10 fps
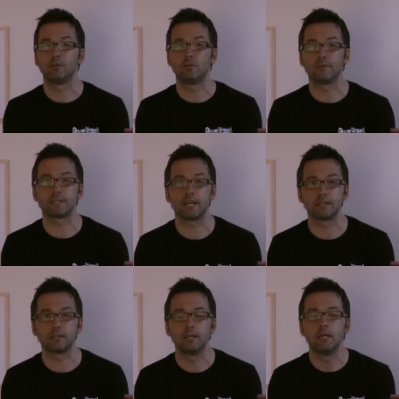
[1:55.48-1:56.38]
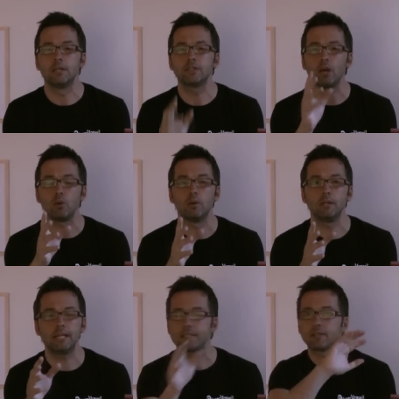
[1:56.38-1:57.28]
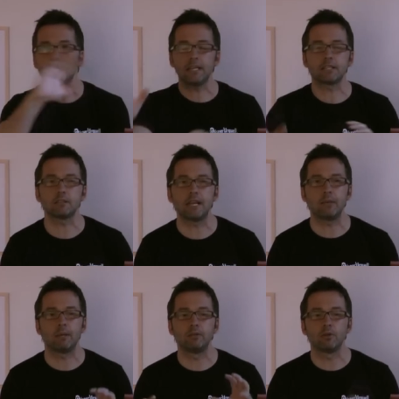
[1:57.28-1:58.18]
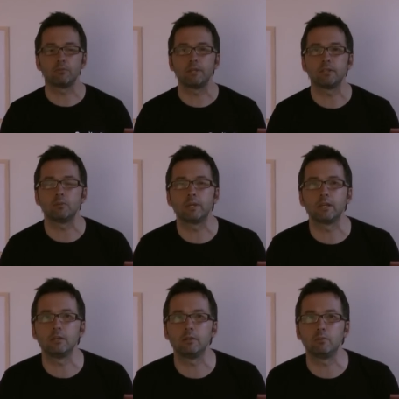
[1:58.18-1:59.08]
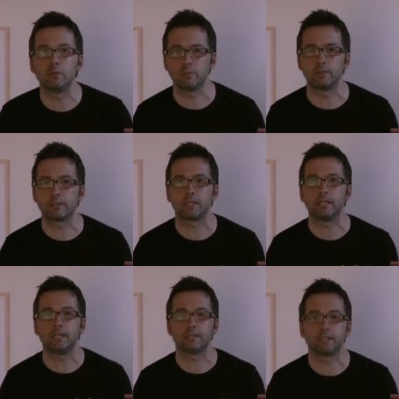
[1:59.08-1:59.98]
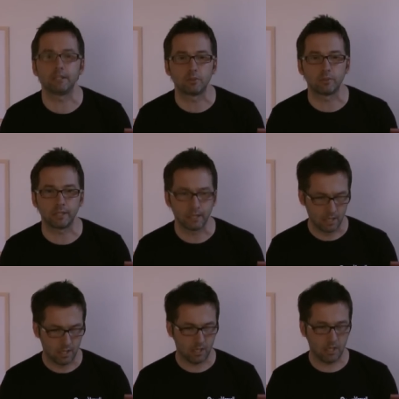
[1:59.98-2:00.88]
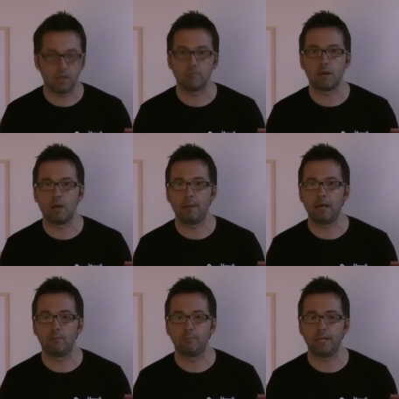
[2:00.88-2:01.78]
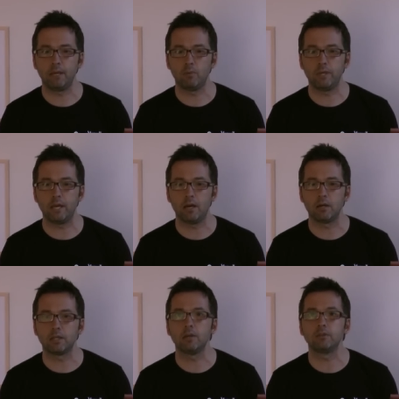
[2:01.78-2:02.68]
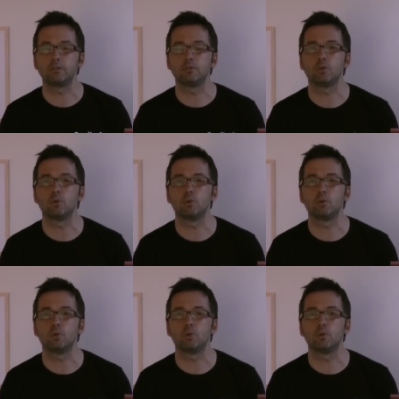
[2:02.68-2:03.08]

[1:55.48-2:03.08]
all of a sudden. So let's, that's, anyway, not the reason that we're going to, we're, we're, sitting here today talking um, about beer. We are going to